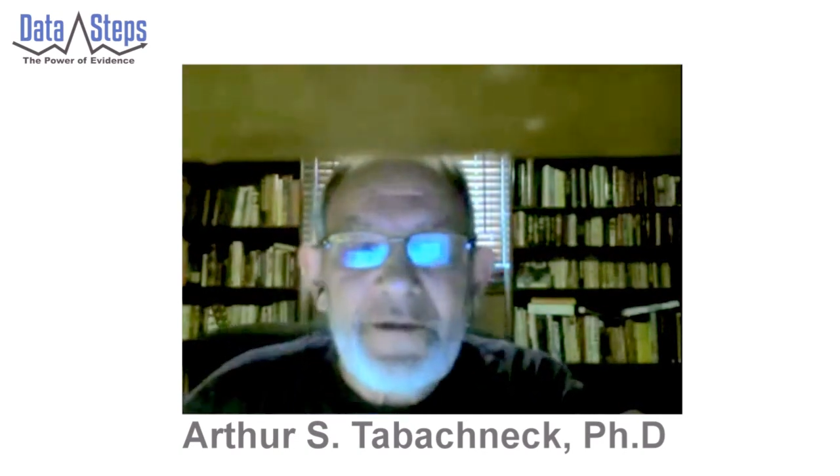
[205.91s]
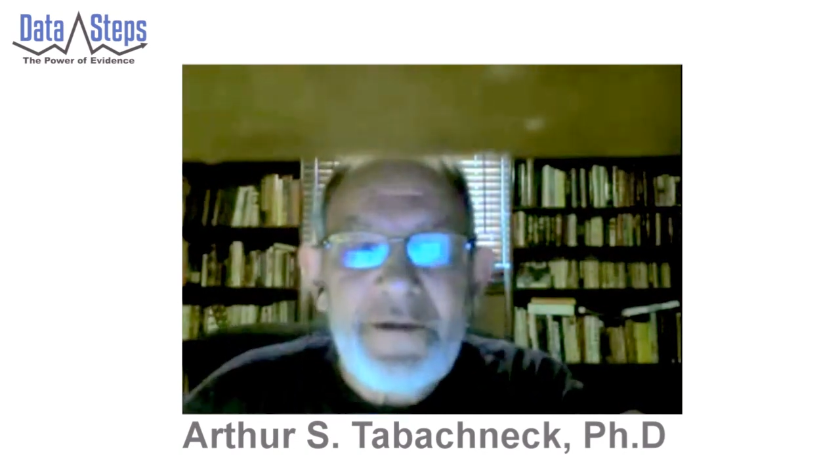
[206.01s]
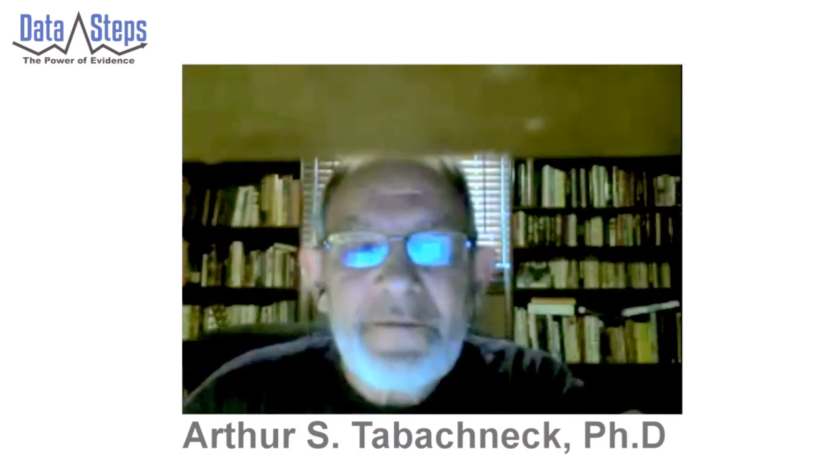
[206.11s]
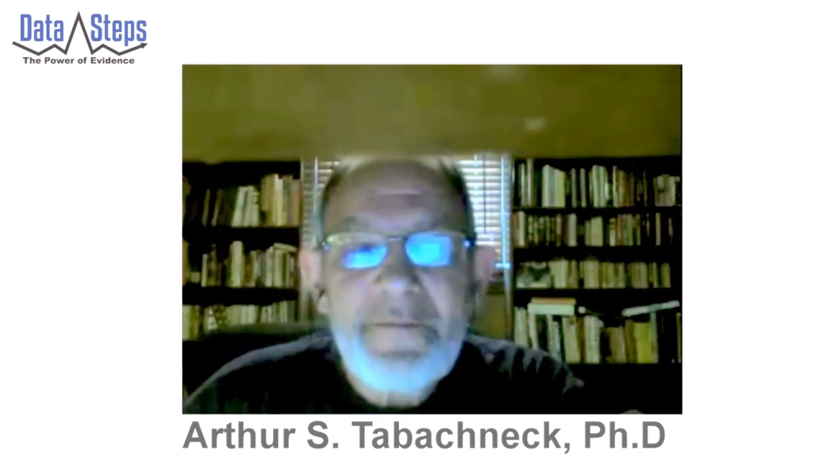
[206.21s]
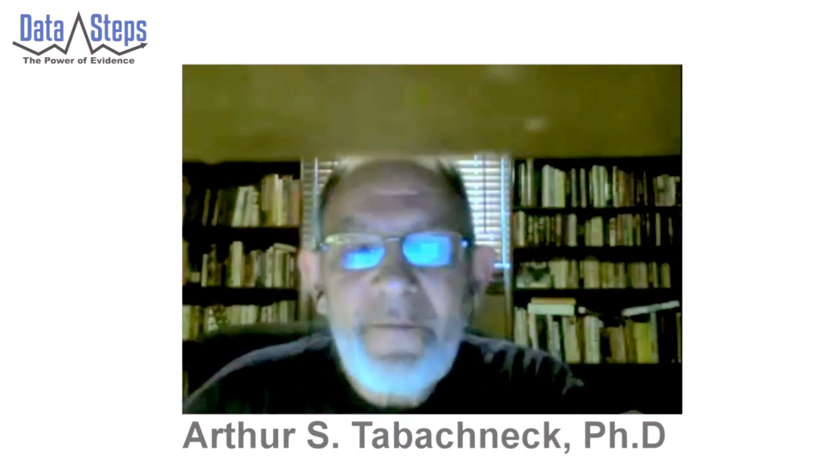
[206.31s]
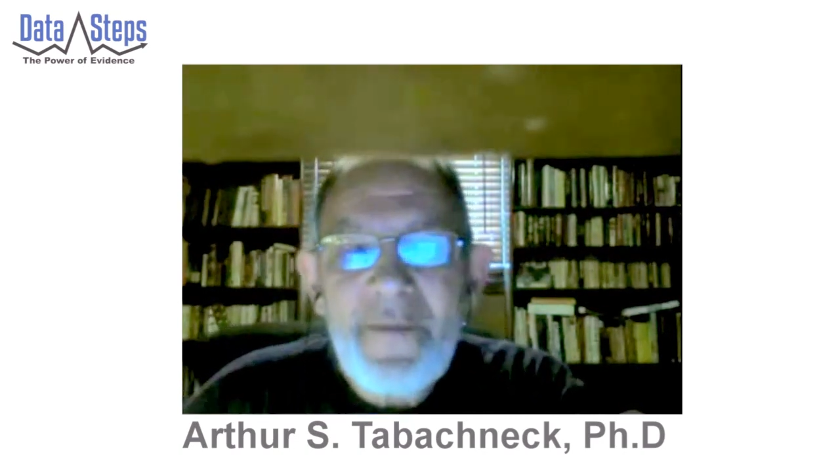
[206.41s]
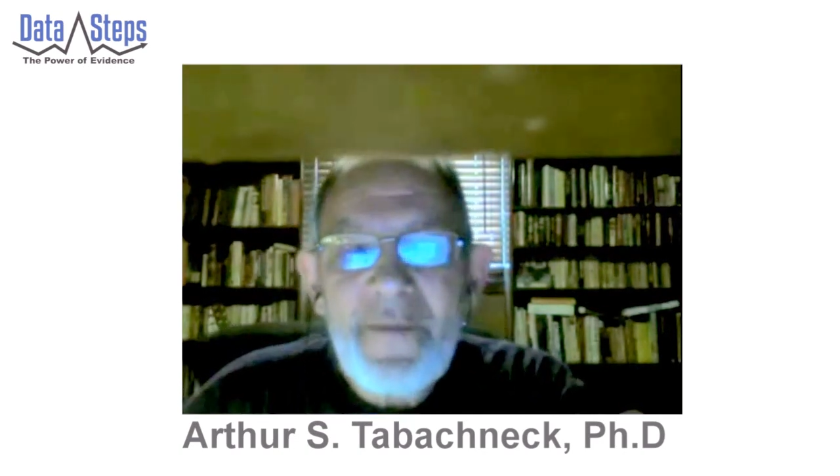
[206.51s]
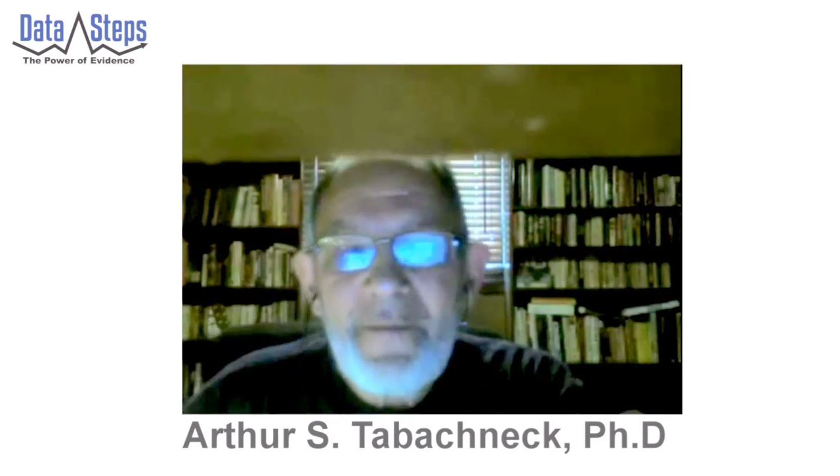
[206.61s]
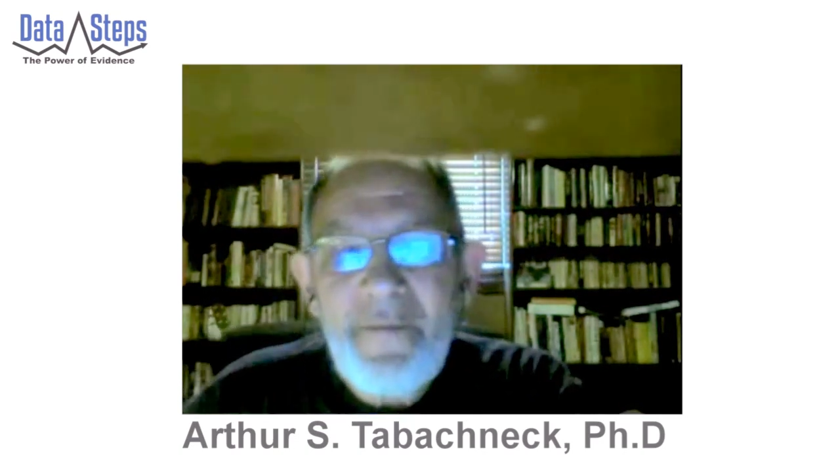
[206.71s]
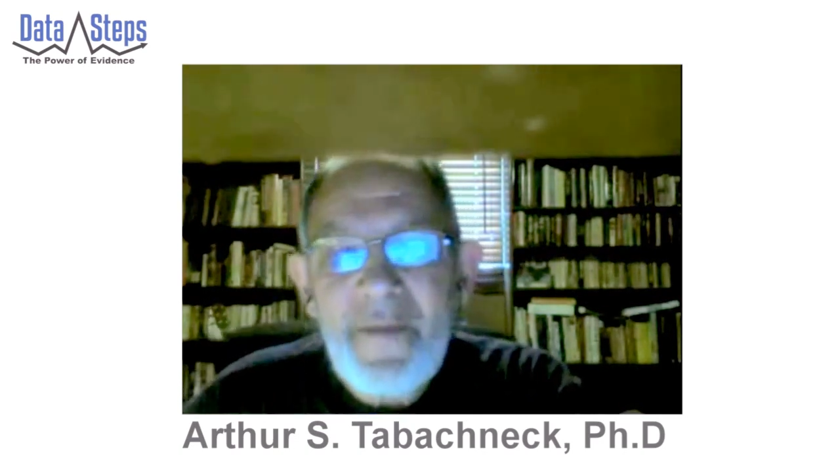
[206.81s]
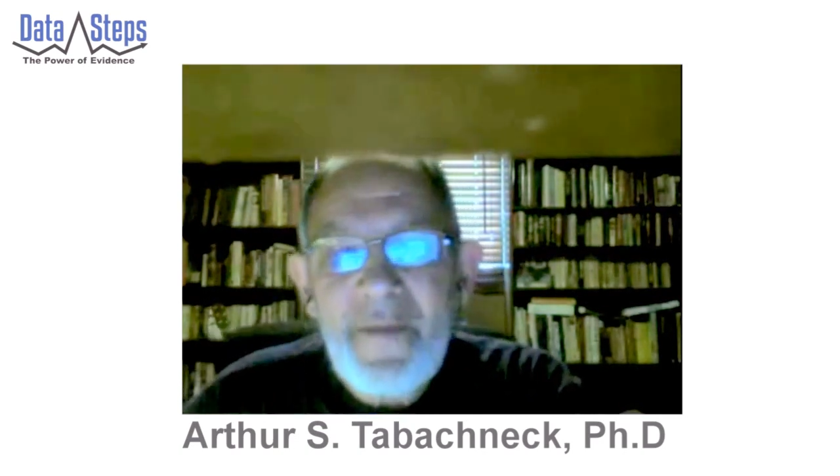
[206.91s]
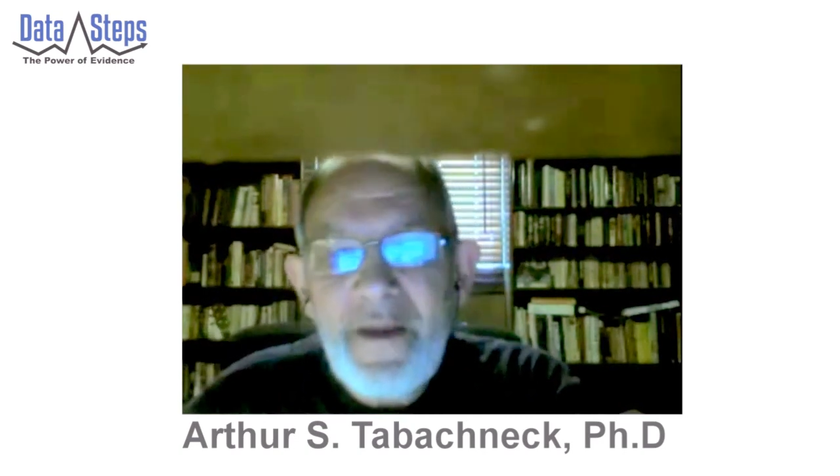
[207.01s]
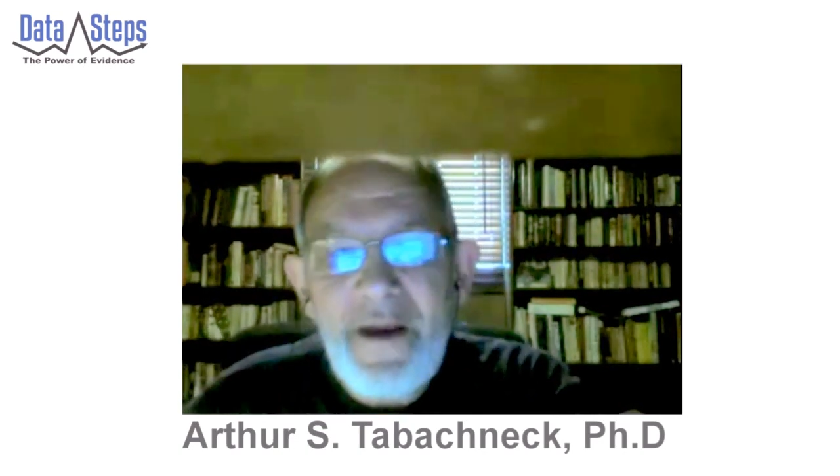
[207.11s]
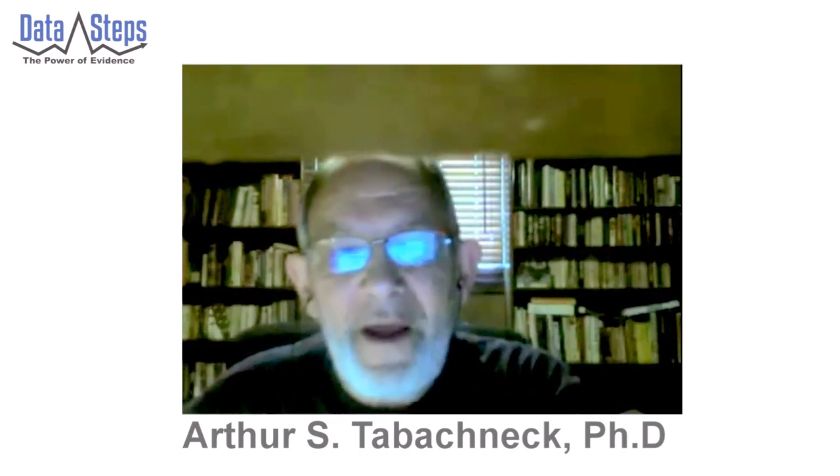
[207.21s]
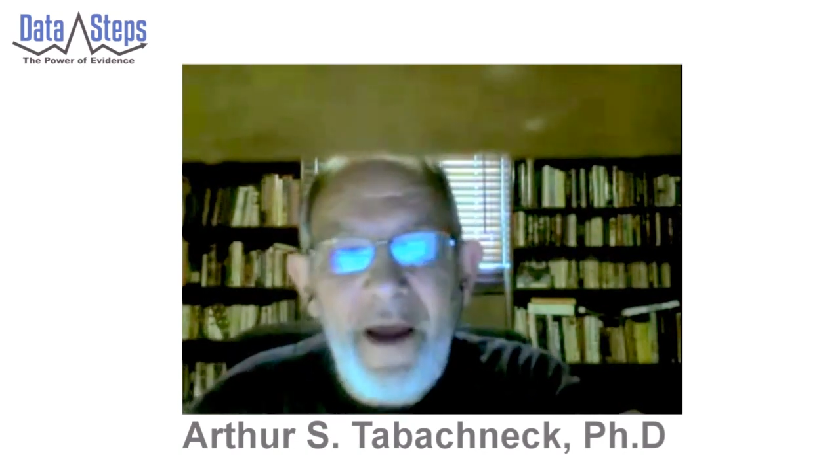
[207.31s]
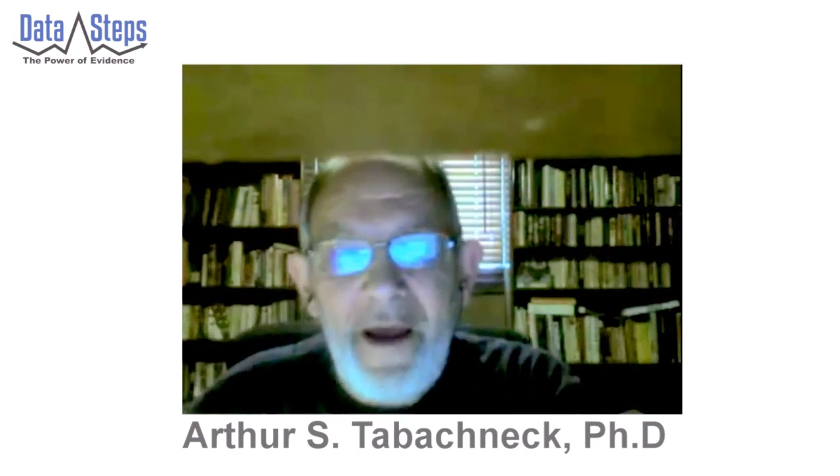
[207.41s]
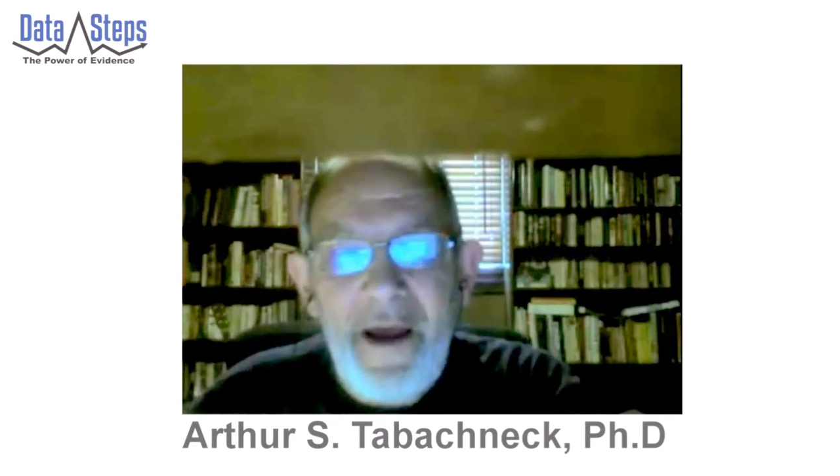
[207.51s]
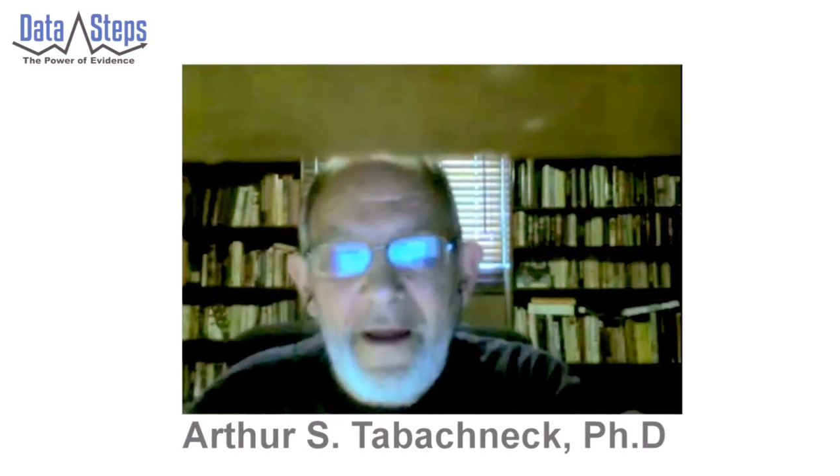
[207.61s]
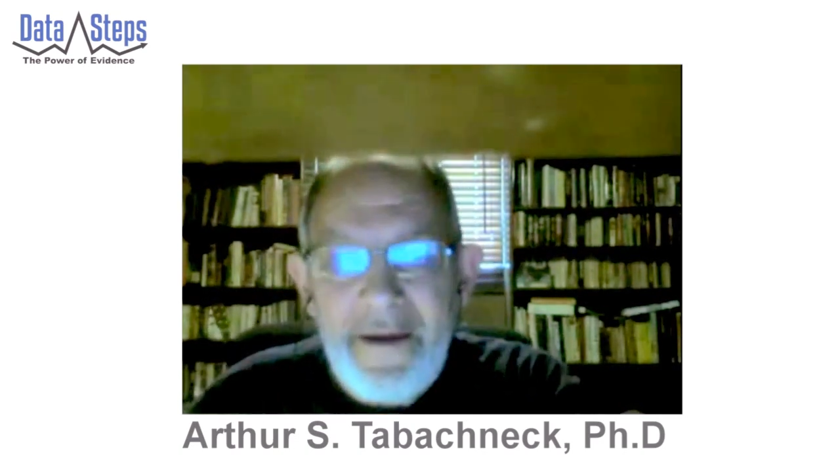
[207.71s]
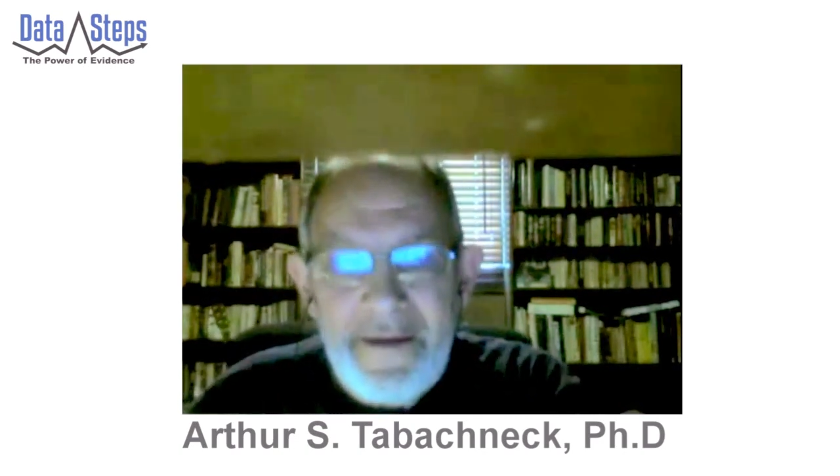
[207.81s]
Michigan.
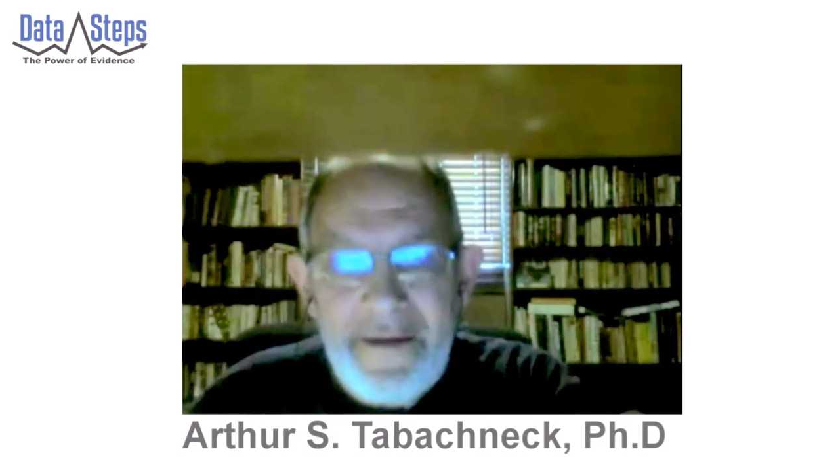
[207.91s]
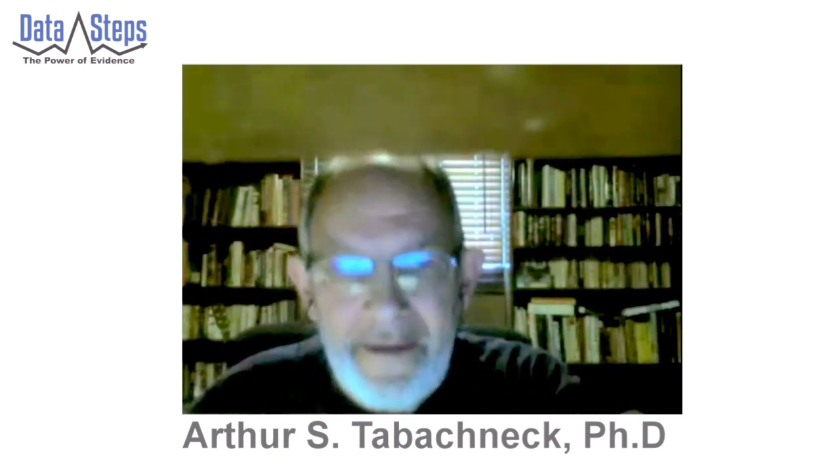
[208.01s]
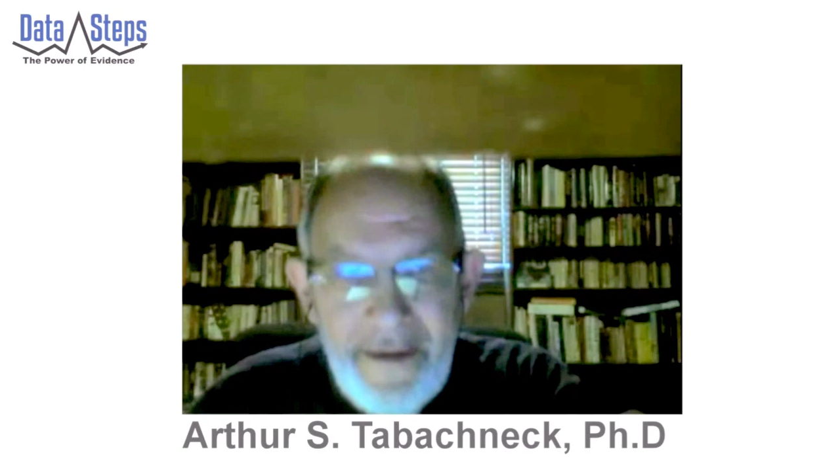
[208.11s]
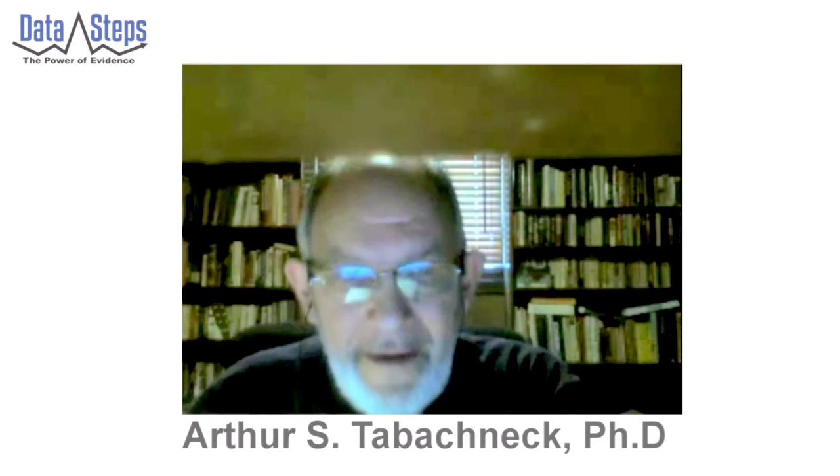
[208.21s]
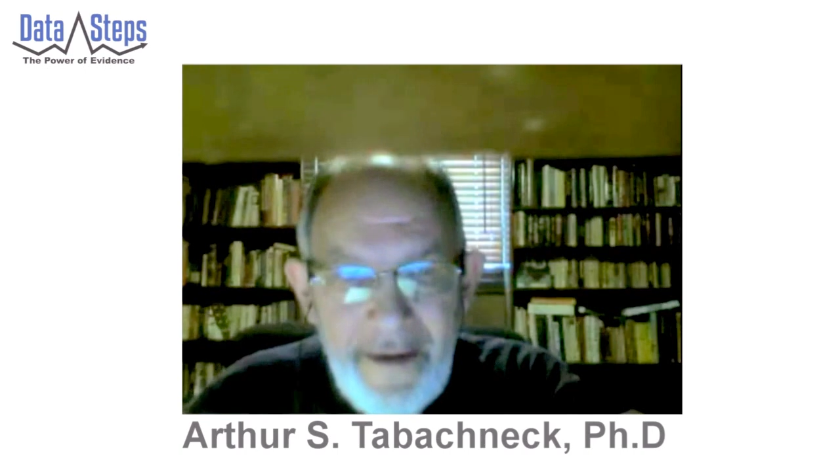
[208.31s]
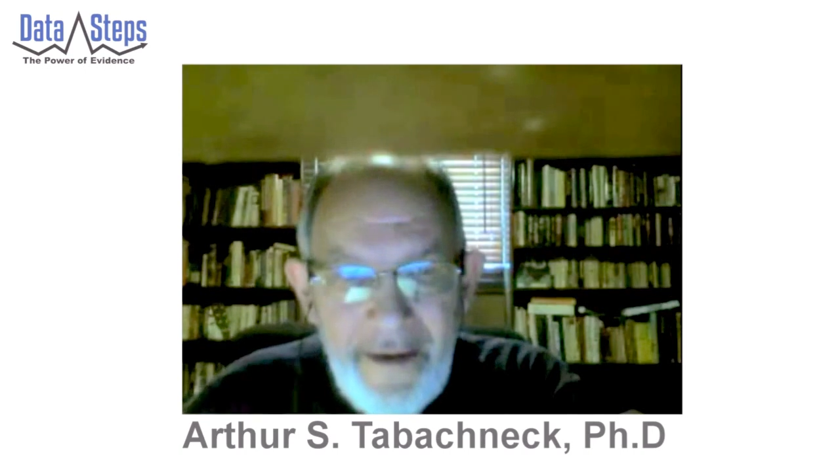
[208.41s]
And